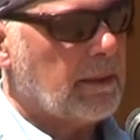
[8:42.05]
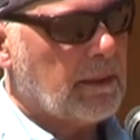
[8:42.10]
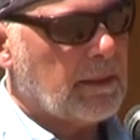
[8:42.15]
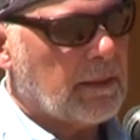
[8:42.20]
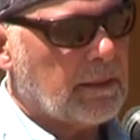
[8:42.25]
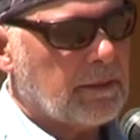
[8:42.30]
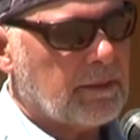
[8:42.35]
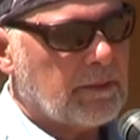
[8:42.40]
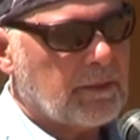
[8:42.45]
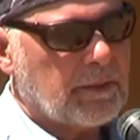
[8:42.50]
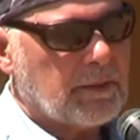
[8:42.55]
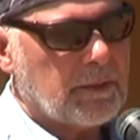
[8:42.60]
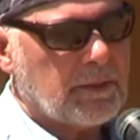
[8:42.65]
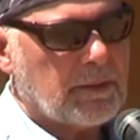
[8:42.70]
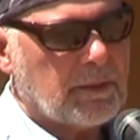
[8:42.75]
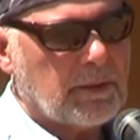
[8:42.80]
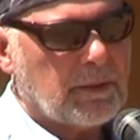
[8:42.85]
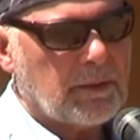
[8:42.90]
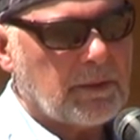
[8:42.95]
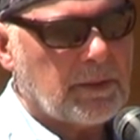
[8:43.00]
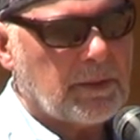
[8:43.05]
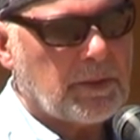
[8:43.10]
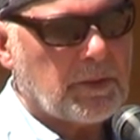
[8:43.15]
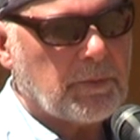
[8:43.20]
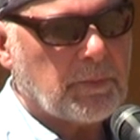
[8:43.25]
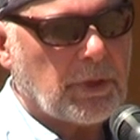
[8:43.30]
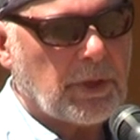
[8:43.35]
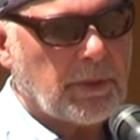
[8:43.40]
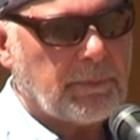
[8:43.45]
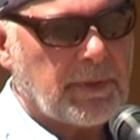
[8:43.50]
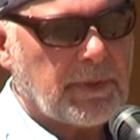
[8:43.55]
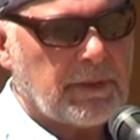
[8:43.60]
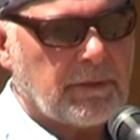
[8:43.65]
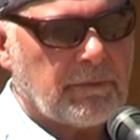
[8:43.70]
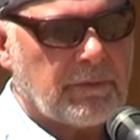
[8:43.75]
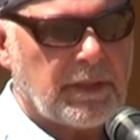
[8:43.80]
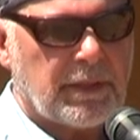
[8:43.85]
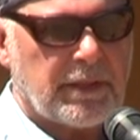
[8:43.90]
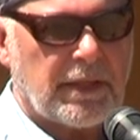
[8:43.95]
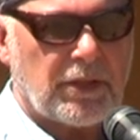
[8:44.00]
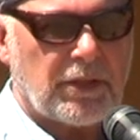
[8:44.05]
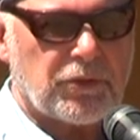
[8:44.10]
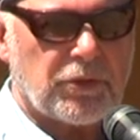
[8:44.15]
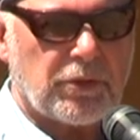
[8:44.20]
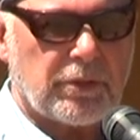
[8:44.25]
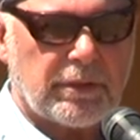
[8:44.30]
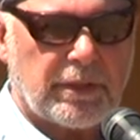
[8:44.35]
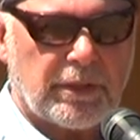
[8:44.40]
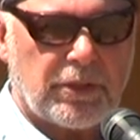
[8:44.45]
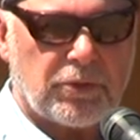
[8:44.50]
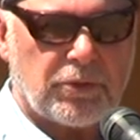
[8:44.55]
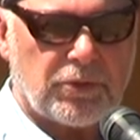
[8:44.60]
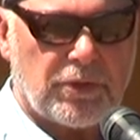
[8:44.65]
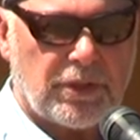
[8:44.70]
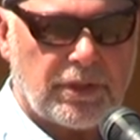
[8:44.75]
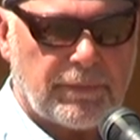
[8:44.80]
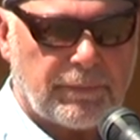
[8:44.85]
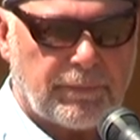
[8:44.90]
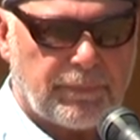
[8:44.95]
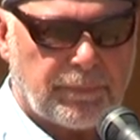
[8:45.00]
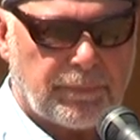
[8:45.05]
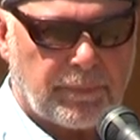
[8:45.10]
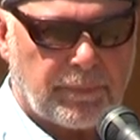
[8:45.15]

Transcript: and the Department of the National Energy.